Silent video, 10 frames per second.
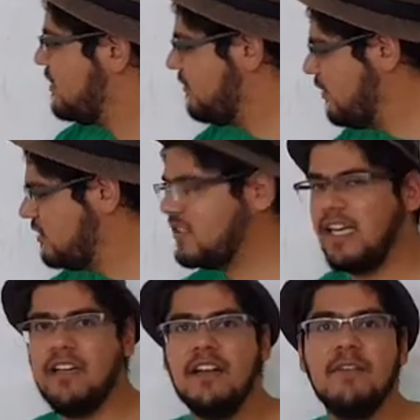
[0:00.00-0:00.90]
the first
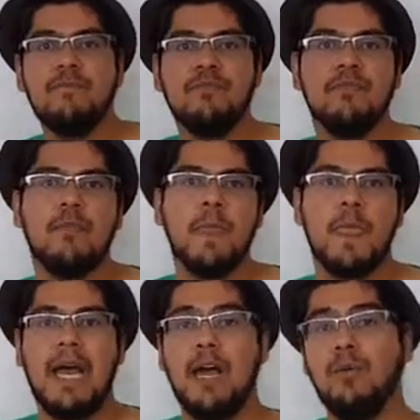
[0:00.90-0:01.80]
thing
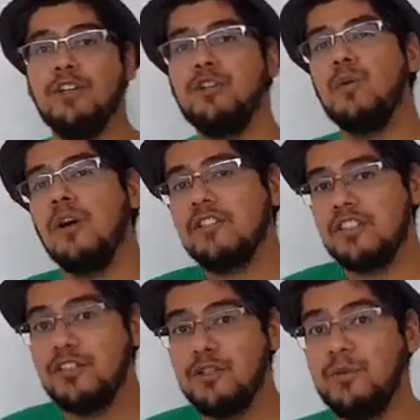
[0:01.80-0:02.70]
I want you all
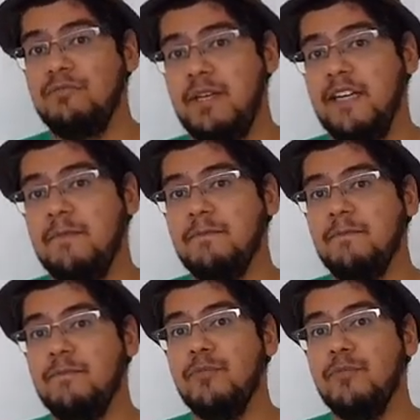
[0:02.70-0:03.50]
to do with me,